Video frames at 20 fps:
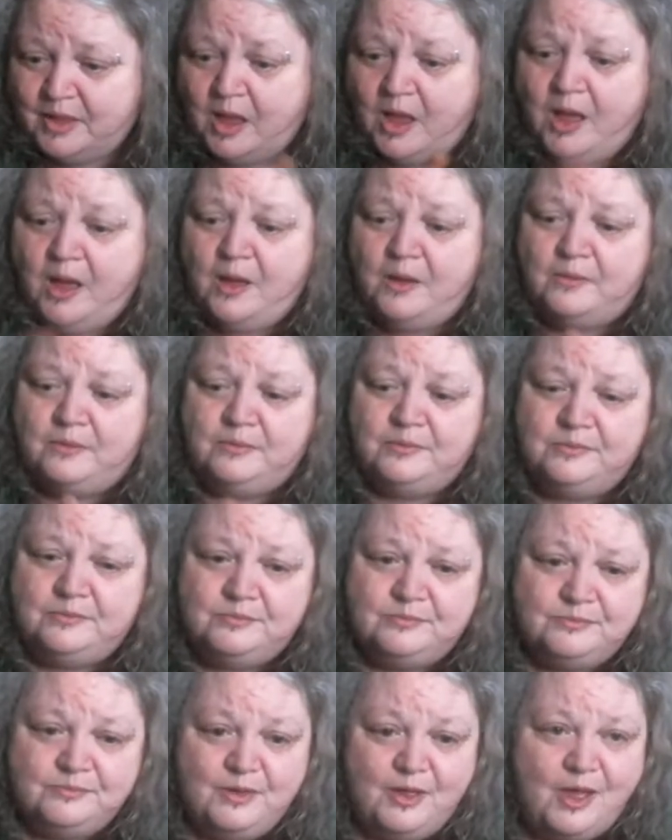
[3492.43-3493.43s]
Oh,
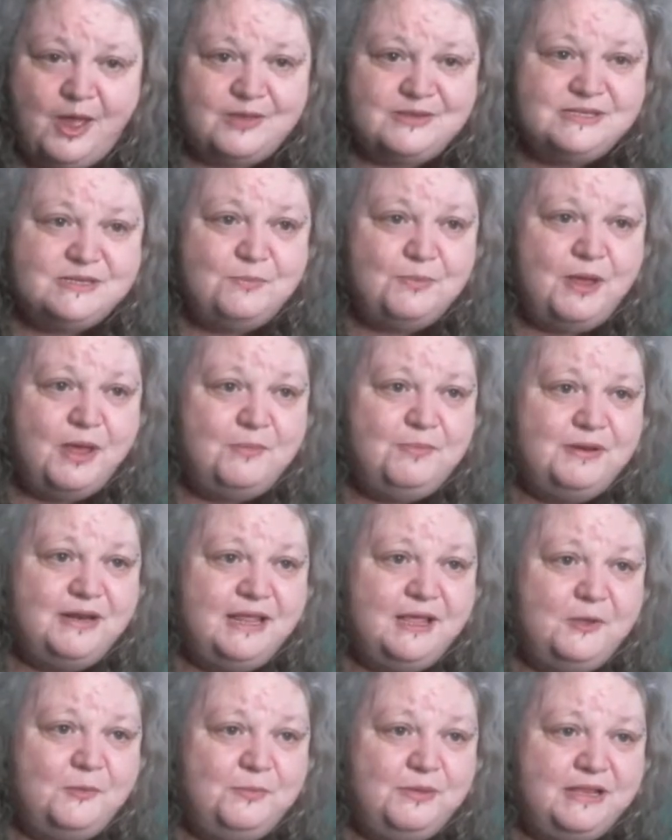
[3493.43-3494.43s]
Suburban
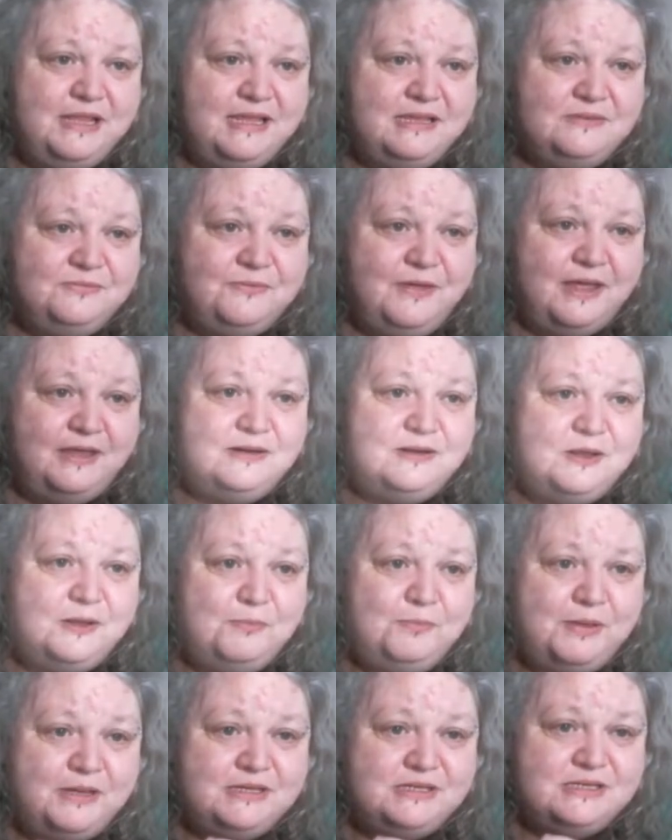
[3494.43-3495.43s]
Hillbillies found
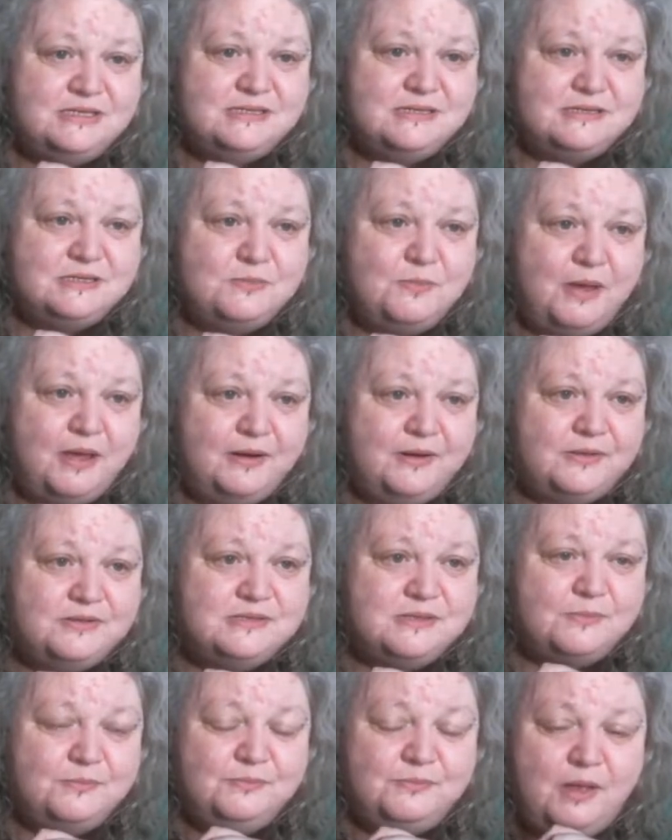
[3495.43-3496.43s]
her pictures of
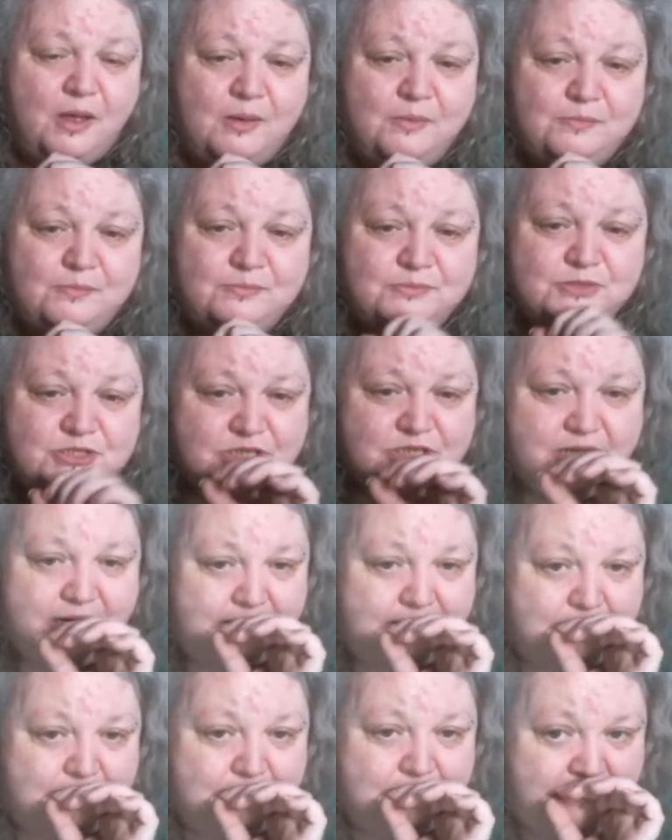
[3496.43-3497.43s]
tomatoes. I'm
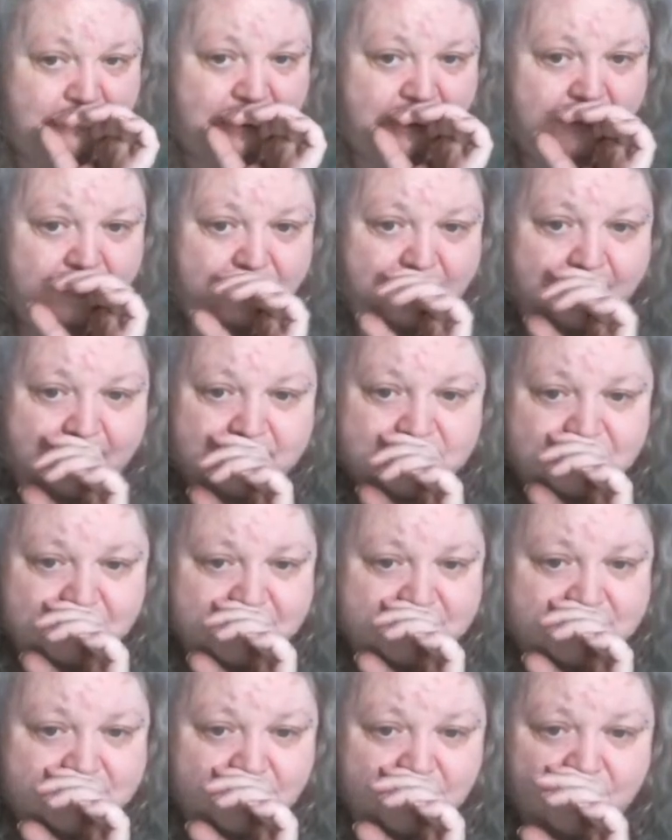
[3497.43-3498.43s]
checking my email as
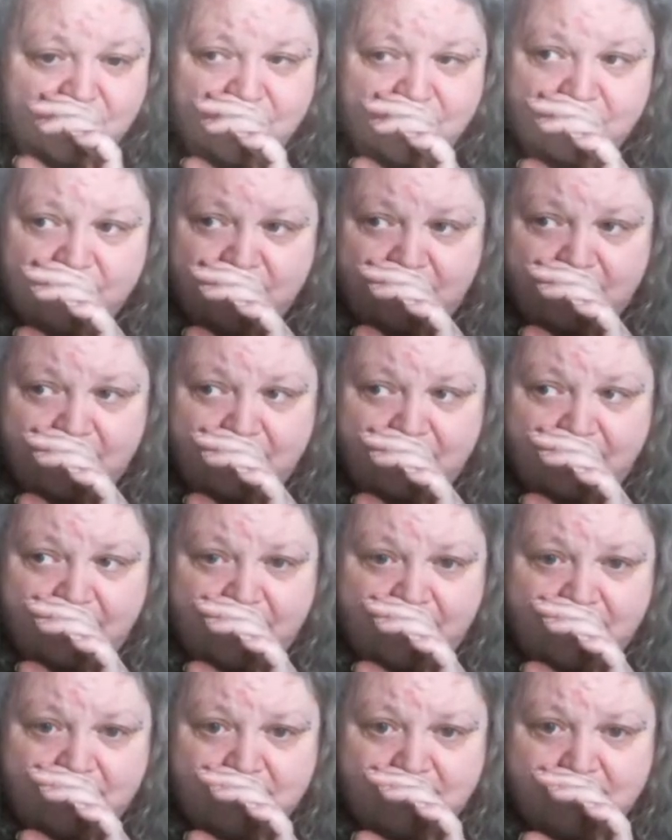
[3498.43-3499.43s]
we talk right
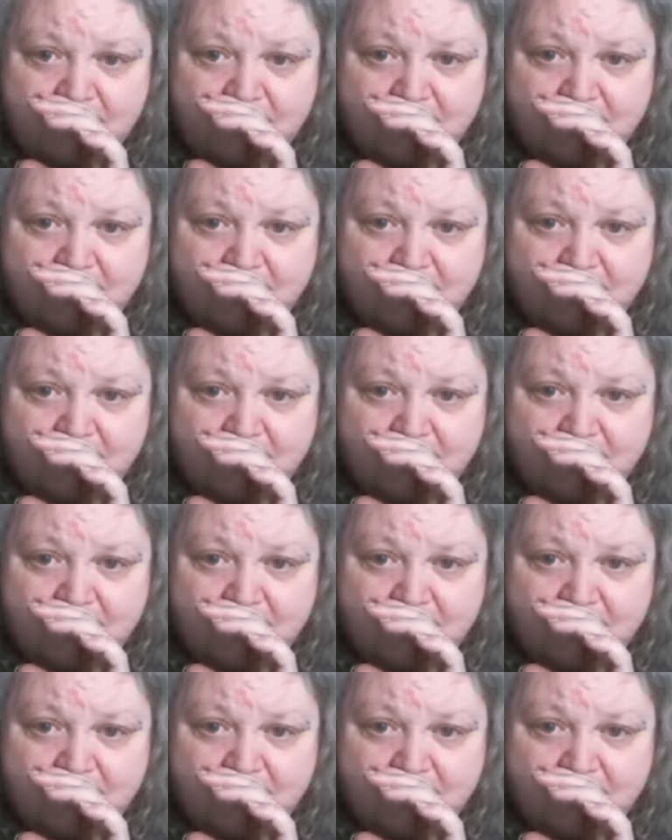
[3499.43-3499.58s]
now.